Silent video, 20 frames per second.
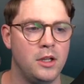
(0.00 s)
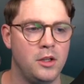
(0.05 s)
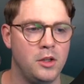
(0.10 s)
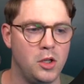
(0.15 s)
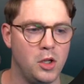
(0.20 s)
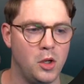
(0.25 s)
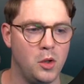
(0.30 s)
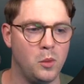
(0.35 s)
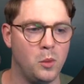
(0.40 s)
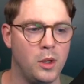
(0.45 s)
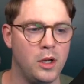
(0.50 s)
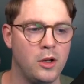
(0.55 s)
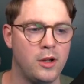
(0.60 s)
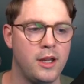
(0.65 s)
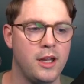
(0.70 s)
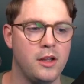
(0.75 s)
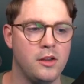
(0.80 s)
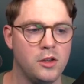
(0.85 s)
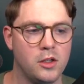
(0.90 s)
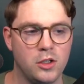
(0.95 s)
that we're
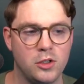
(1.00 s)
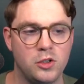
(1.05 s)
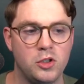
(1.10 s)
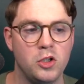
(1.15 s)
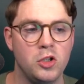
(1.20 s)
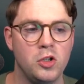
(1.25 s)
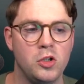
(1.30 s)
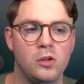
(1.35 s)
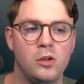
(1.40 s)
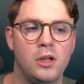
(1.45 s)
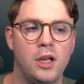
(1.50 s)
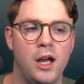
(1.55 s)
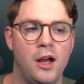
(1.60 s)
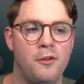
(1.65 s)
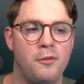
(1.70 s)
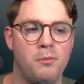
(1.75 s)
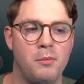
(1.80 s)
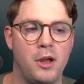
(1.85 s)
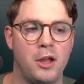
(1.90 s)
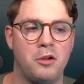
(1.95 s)
looking at the Do You
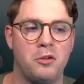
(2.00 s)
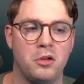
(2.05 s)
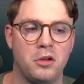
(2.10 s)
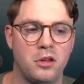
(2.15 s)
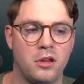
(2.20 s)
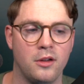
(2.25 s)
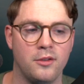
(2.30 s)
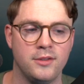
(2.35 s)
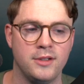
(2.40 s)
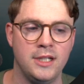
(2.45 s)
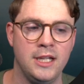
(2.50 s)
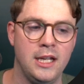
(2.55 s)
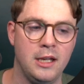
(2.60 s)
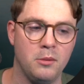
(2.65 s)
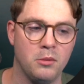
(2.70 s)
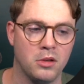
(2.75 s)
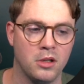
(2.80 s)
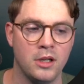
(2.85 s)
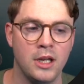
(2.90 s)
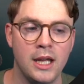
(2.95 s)
Love Microsoft
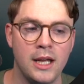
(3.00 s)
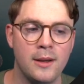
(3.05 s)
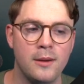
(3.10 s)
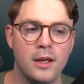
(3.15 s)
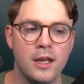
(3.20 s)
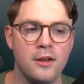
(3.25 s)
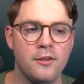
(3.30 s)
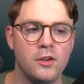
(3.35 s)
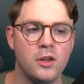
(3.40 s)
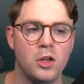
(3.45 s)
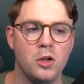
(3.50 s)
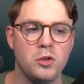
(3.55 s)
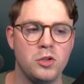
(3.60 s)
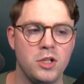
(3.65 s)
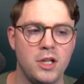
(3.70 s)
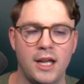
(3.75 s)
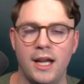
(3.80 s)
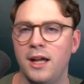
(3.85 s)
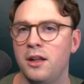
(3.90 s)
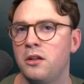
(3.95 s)
Teams? And even though
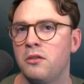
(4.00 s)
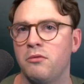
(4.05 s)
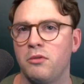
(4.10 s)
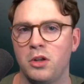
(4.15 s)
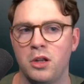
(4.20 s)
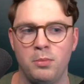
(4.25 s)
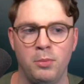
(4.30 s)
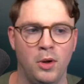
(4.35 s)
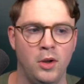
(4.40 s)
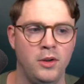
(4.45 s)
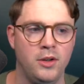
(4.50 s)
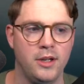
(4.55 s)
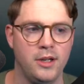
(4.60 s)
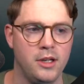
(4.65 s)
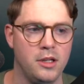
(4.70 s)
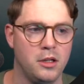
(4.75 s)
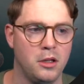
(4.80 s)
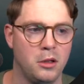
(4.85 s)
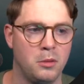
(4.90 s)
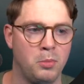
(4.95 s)
she hasn't responded
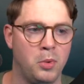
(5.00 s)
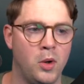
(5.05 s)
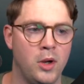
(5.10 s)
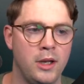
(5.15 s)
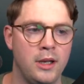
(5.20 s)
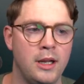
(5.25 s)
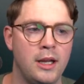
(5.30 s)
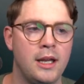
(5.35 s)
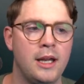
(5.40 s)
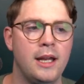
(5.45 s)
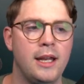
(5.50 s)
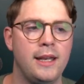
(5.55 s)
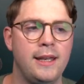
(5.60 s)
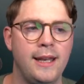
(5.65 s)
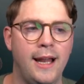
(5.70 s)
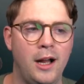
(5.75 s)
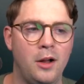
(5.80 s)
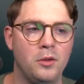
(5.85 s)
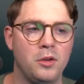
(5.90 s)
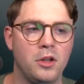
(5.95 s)
at this point,
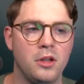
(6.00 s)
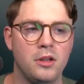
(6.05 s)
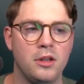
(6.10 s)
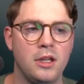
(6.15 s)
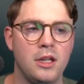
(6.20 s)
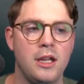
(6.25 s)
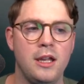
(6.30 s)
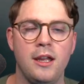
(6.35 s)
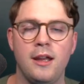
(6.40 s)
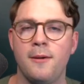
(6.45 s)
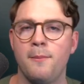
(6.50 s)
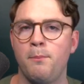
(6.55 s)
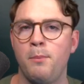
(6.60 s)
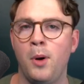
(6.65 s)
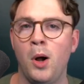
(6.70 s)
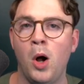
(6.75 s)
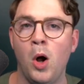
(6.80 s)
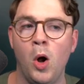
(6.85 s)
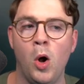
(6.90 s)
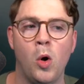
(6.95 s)
now that the
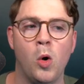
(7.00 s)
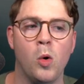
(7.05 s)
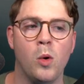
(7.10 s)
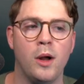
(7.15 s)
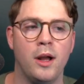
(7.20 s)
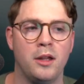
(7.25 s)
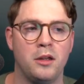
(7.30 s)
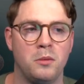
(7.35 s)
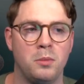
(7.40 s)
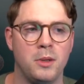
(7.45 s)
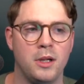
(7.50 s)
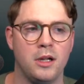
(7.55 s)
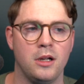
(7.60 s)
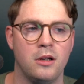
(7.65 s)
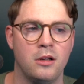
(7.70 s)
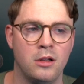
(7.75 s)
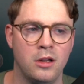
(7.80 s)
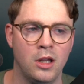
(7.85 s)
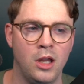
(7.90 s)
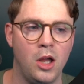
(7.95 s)
poll has been
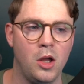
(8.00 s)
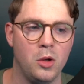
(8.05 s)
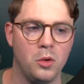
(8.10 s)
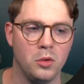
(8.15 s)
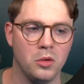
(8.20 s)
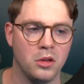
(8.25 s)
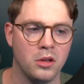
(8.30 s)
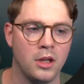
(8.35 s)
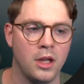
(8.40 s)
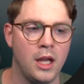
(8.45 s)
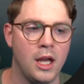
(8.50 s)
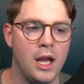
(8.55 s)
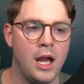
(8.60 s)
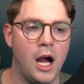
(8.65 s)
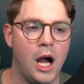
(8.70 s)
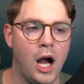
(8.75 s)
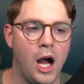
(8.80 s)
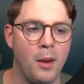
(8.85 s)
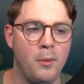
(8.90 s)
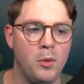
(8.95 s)
closed,
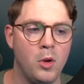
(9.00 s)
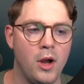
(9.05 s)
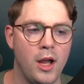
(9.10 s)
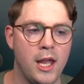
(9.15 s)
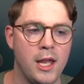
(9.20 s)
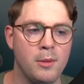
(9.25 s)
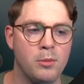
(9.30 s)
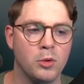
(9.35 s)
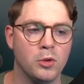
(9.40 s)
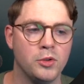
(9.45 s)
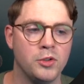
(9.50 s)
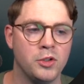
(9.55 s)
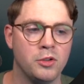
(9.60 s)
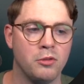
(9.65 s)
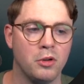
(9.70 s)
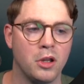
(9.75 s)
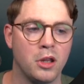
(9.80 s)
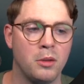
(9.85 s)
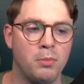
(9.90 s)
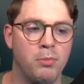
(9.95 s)
I'm not able to
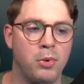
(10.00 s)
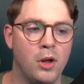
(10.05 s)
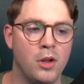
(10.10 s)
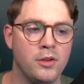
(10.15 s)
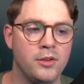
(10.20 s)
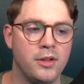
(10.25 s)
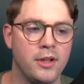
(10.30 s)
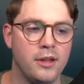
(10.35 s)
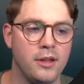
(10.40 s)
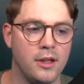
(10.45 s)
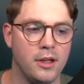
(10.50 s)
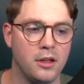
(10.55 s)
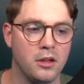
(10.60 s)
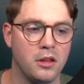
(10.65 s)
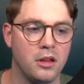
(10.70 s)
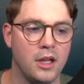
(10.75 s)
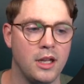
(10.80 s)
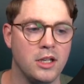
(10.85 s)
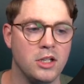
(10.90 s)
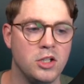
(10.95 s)
respond to
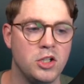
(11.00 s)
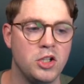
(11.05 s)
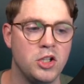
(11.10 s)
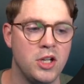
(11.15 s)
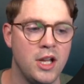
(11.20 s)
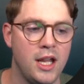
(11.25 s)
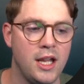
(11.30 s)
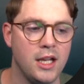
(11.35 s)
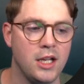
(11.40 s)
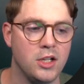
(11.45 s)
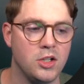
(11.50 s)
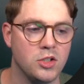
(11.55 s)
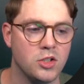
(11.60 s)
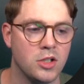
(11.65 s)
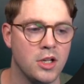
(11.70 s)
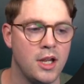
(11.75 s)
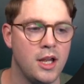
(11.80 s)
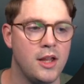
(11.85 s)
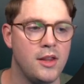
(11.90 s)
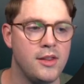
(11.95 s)
this and
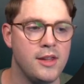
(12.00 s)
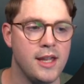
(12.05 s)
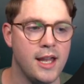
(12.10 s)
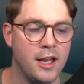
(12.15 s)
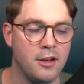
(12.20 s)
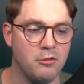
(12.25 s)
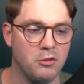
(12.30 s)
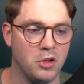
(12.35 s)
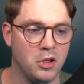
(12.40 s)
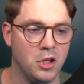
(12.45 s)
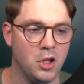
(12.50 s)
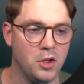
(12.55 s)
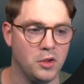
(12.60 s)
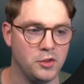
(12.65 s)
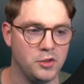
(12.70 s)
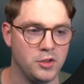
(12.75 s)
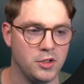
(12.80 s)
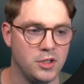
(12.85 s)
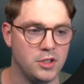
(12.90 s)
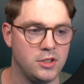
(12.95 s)
change the end
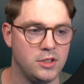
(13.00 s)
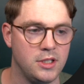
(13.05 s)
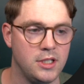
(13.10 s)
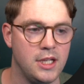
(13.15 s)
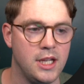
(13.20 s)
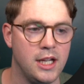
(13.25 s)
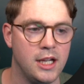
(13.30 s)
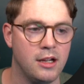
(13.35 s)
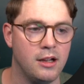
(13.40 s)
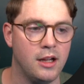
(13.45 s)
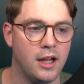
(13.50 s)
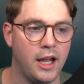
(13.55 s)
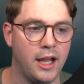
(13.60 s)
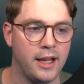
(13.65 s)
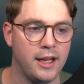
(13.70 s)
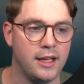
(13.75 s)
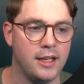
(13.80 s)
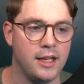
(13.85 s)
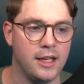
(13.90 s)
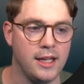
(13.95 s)
results. You can see here, I
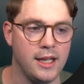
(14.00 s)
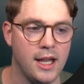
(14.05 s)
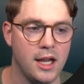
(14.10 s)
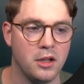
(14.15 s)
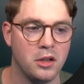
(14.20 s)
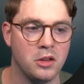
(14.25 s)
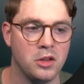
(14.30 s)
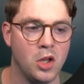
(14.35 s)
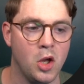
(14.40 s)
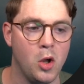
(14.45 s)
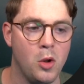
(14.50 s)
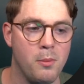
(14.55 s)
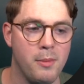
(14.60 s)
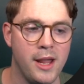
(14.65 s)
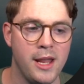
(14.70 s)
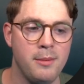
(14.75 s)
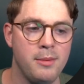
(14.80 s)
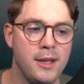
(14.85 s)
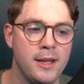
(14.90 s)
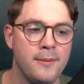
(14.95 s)
can hit yes, no,
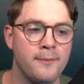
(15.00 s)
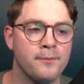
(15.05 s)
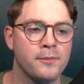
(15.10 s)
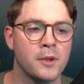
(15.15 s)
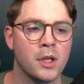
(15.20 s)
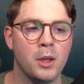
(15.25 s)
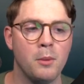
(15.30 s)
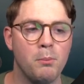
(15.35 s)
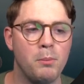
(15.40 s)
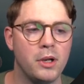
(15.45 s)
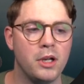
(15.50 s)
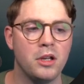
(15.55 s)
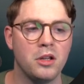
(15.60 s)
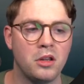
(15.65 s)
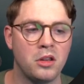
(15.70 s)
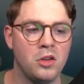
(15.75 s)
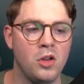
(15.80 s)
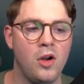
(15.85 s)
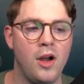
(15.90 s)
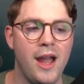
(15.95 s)
maybe, but
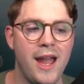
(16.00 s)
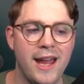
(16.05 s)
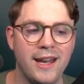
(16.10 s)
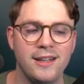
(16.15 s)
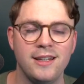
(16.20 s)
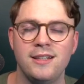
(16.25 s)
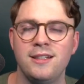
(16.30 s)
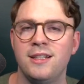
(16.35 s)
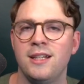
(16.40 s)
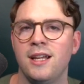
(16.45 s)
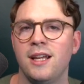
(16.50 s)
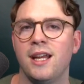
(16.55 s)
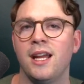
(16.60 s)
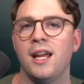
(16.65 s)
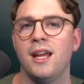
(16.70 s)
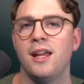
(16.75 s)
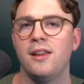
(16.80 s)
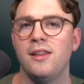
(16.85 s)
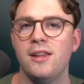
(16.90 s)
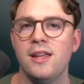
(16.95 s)
it's not editing
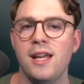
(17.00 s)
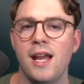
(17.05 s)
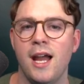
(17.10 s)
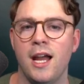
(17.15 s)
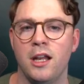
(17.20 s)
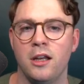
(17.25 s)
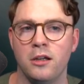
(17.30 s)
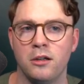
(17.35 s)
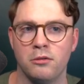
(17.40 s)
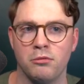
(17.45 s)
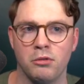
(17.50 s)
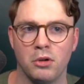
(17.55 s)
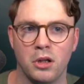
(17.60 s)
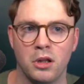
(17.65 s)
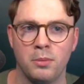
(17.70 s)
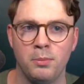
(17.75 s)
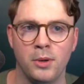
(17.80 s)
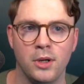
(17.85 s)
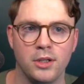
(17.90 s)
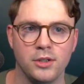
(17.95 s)
the end
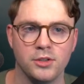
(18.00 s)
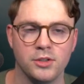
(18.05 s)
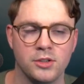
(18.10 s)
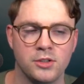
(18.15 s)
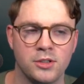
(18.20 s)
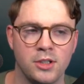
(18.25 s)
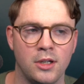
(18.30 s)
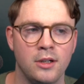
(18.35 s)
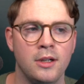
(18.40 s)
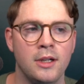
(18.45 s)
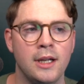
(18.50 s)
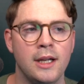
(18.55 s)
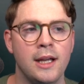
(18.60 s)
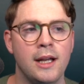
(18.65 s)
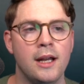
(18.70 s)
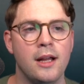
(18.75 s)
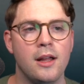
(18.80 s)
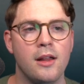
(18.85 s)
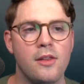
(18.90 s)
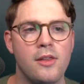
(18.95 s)
response. So
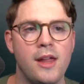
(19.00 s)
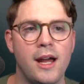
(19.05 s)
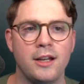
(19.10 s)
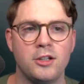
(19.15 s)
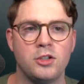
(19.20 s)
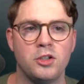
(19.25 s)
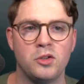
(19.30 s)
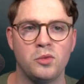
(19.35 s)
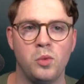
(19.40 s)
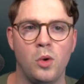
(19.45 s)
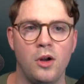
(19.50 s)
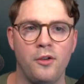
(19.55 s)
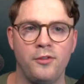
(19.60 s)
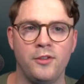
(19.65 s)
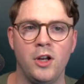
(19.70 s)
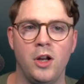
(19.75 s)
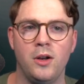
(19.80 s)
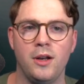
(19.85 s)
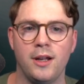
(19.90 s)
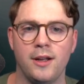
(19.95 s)
that's just worth
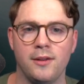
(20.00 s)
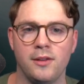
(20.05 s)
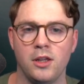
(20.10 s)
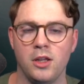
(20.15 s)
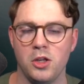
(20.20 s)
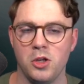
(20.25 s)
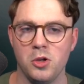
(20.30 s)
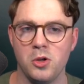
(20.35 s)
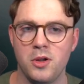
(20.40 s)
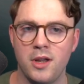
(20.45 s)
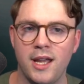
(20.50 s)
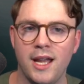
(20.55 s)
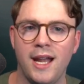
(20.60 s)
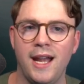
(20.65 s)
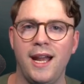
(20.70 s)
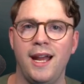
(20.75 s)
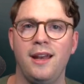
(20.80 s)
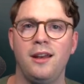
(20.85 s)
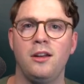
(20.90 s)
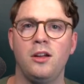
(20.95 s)
noting, that you
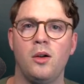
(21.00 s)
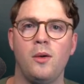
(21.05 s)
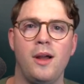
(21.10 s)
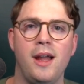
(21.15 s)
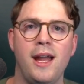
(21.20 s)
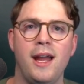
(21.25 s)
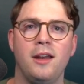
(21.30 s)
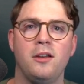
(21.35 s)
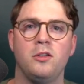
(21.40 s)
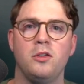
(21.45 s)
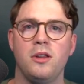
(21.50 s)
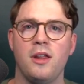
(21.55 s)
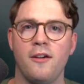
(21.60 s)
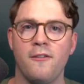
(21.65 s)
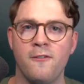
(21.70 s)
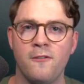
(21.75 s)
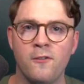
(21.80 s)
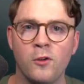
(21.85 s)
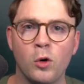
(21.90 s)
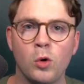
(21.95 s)
can go ahead and do that
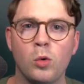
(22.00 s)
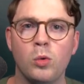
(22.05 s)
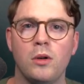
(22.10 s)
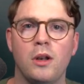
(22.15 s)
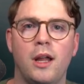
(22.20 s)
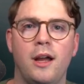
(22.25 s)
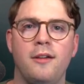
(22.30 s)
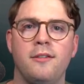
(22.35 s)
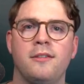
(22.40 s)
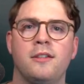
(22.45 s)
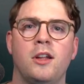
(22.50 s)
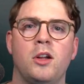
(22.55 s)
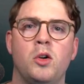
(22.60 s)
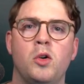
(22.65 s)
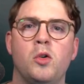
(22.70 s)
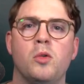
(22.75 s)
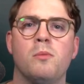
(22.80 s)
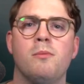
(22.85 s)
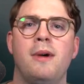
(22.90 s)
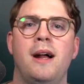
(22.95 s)
full
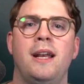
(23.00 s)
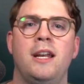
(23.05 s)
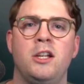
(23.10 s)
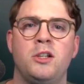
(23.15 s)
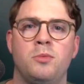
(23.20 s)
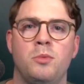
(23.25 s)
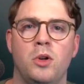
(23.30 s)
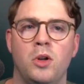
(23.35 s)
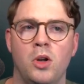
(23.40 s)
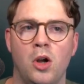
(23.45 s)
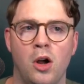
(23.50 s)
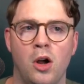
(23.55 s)
lifecycle management